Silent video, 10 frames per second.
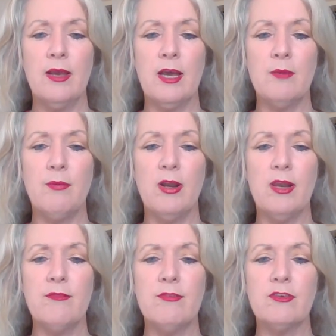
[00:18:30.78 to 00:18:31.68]
And by
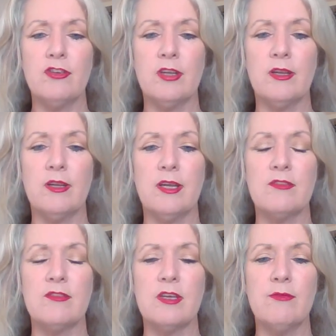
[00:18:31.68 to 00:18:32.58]
leveraging
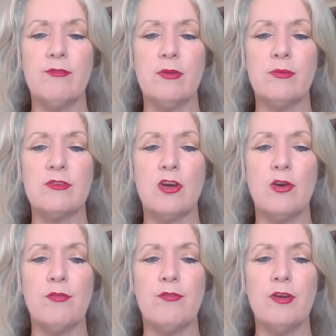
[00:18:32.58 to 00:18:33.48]
its influence
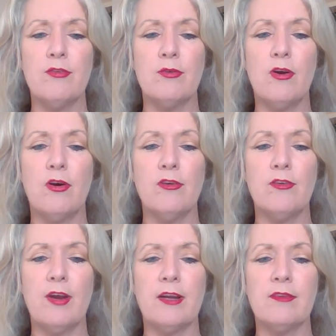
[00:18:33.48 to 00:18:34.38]
over federal
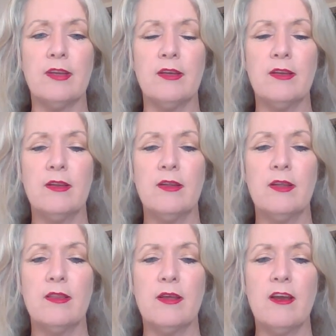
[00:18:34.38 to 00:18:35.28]
contracting,
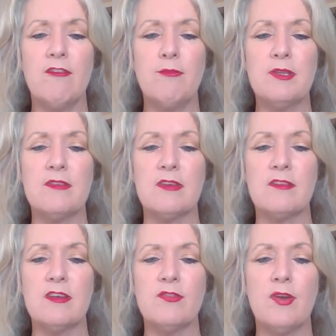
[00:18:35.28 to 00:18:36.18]
the government
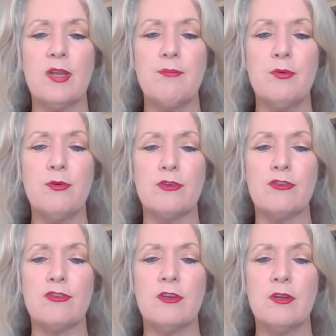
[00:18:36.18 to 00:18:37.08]
successfully
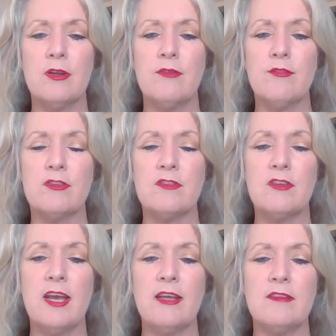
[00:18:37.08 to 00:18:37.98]
pushed for
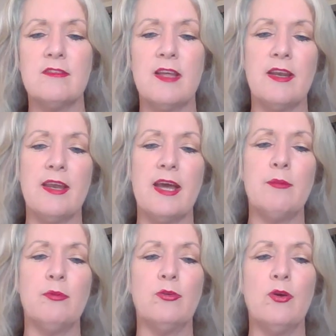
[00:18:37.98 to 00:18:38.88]
standards that
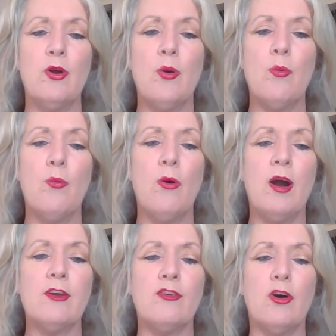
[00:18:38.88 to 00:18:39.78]
enabled
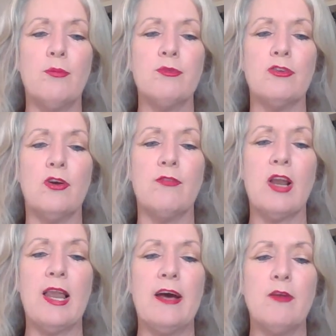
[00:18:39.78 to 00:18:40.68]
wide adoption of
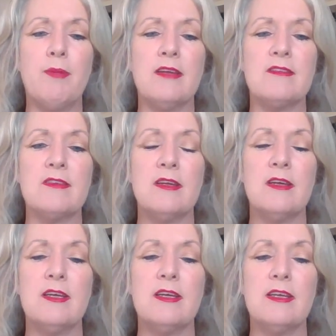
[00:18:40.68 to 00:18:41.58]
cloud-based
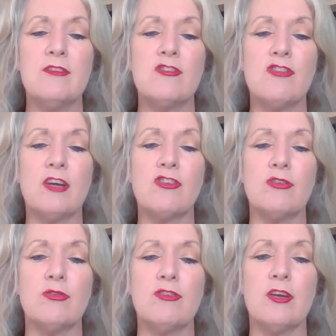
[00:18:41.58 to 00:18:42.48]

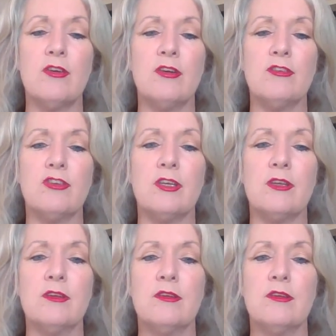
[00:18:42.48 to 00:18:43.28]
instructional technology.